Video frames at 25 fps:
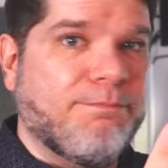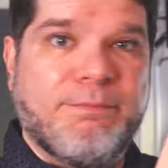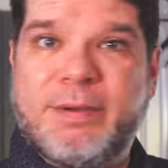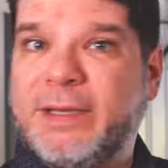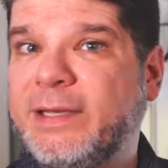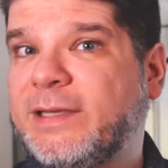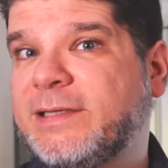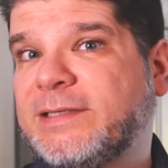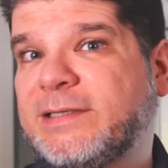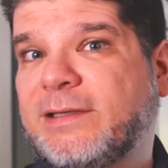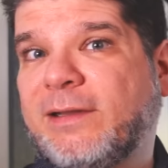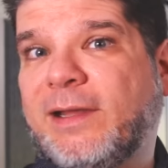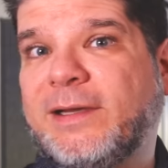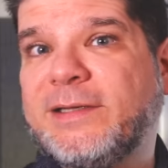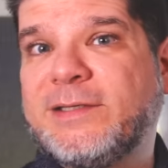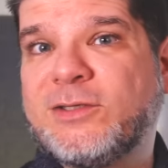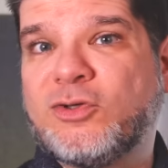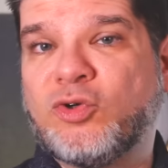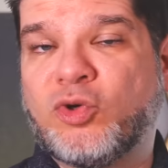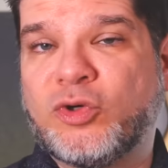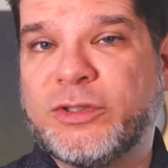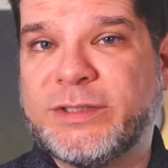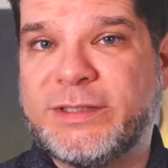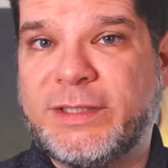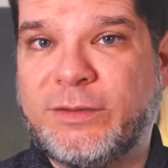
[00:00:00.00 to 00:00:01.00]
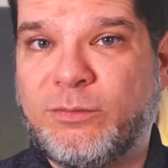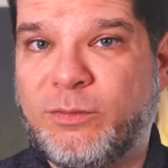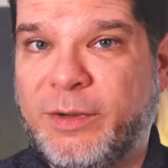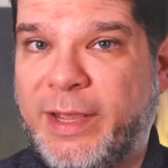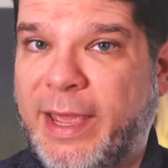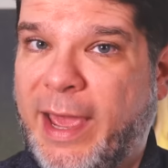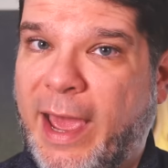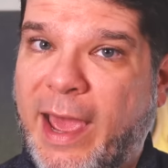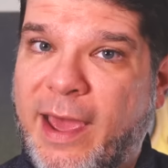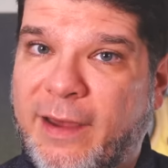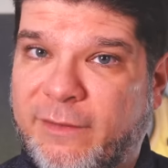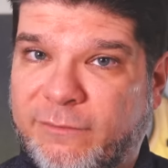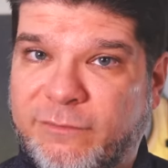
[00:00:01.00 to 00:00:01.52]
biggest light source that we
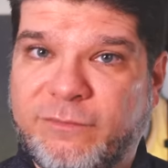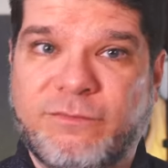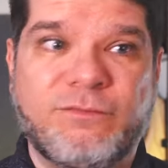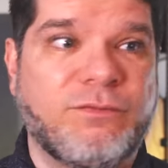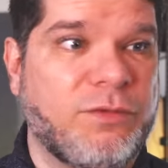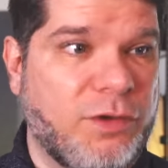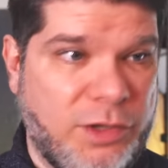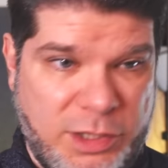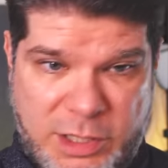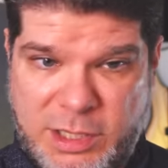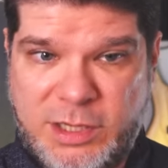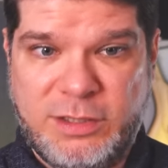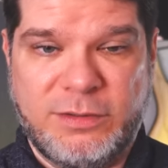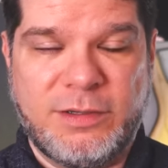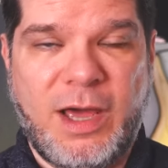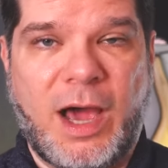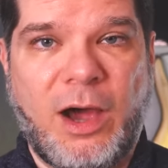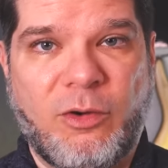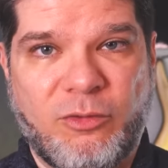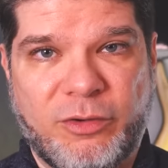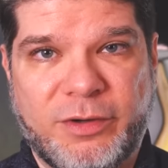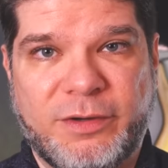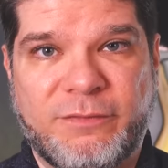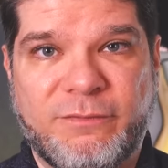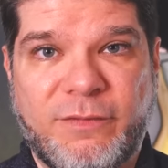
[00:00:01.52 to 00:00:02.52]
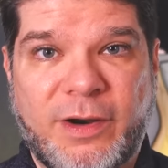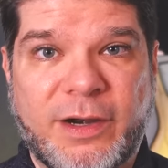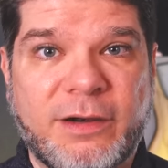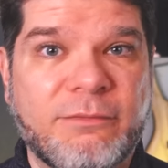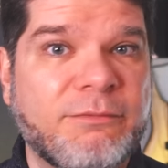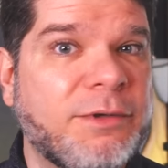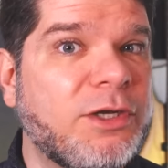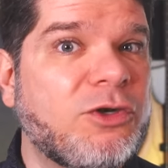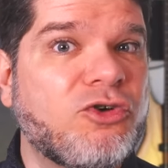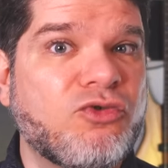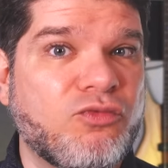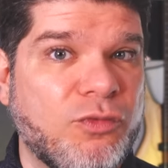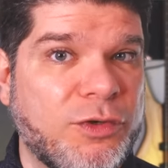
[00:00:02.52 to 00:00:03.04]
have in our
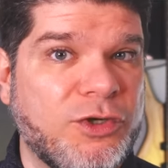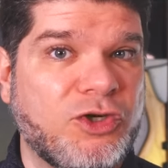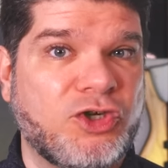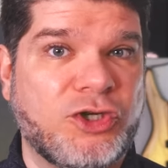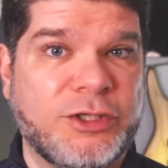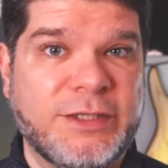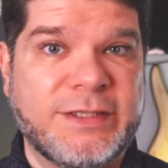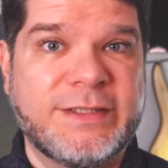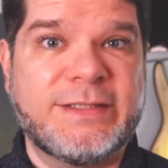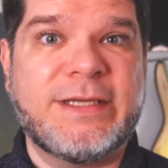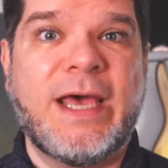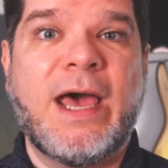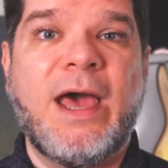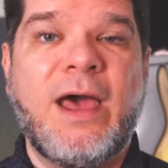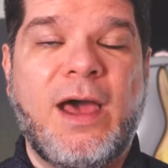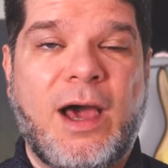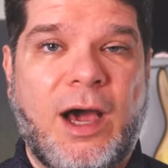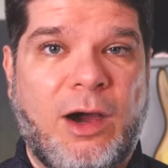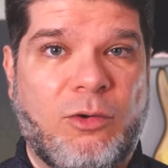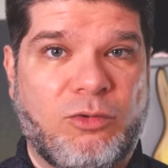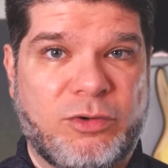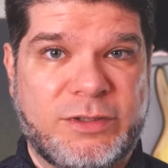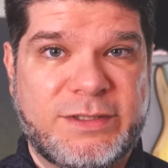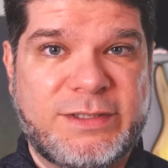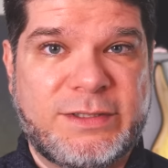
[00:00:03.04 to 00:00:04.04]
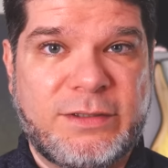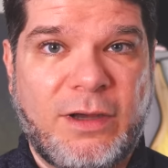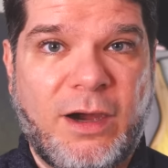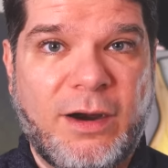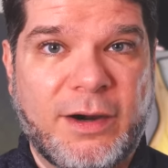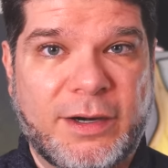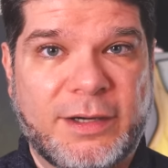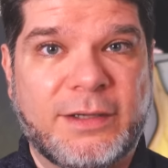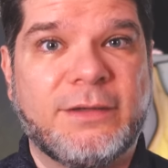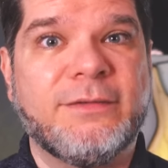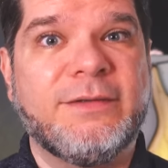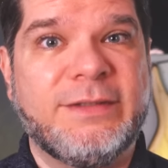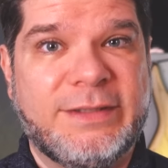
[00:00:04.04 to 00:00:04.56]
environment, which is our
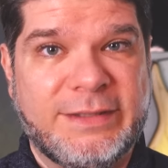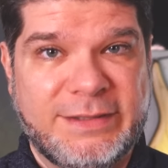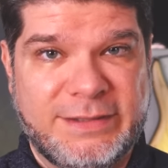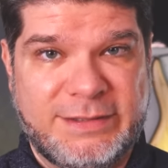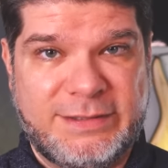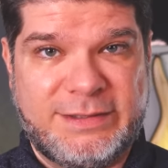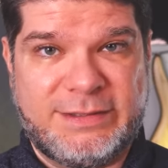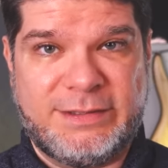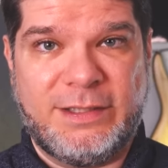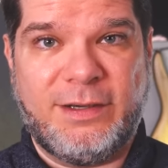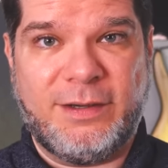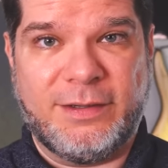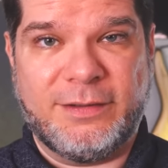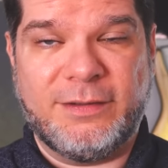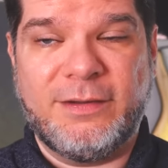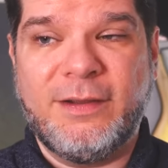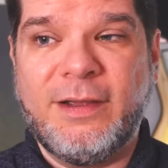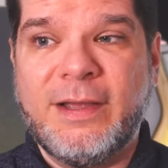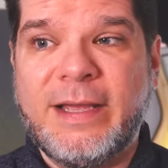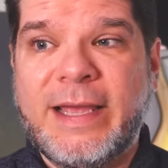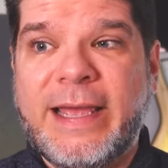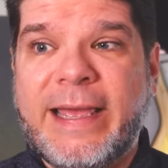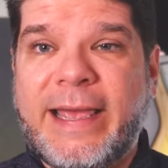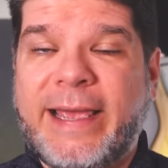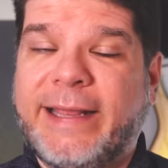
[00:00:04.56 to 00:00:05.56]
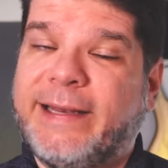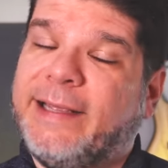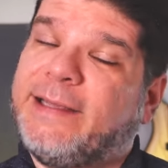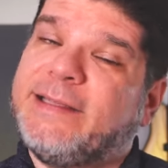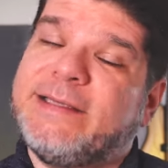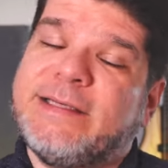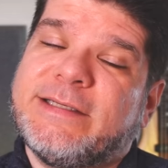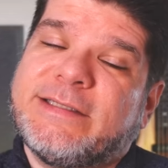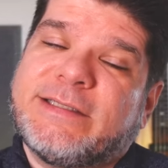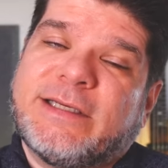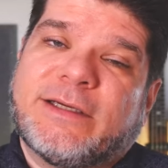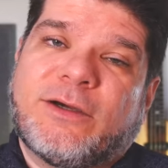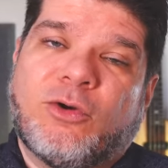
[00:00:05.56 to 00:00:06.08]
star, the sun, and that
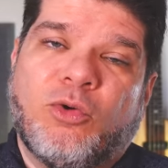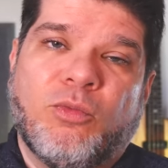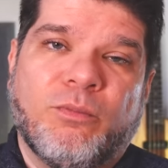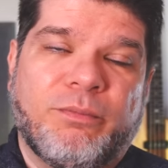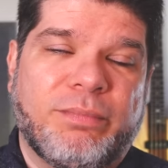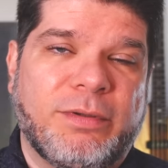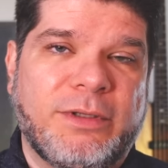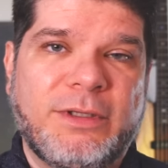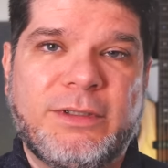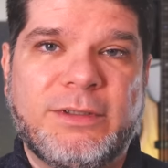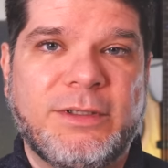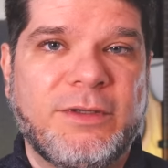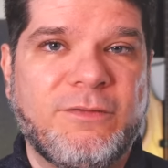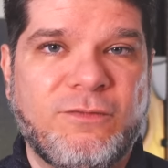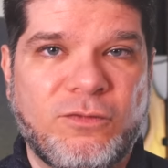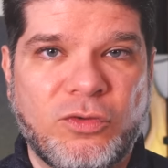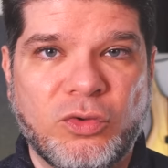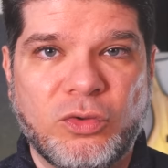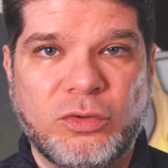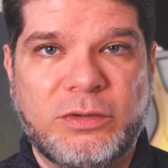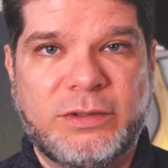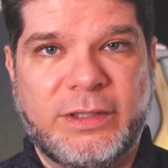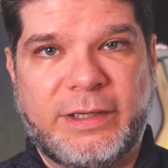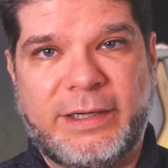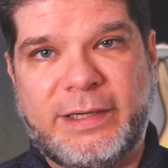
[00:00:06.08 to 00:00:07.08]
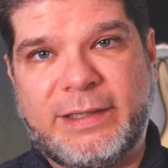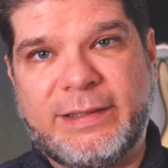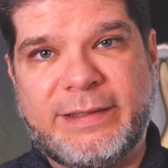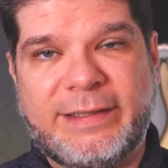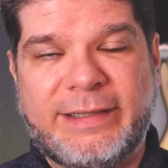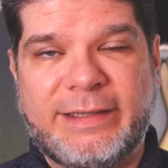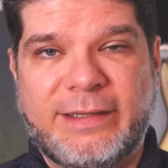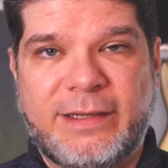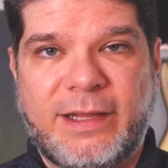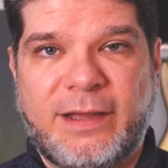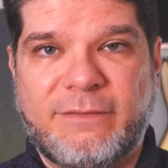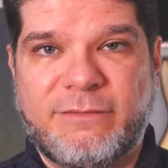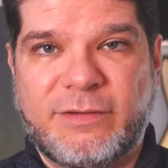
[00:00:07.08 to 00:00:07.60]
is a completely futile
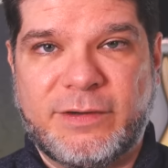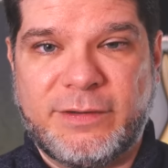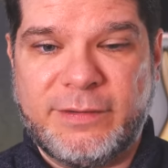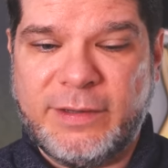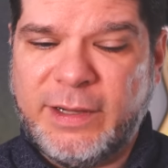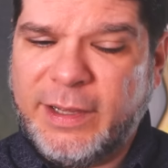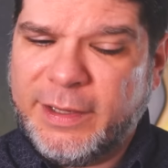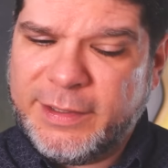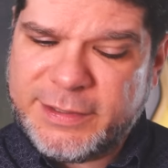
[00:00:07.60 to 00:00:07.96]
endeavor.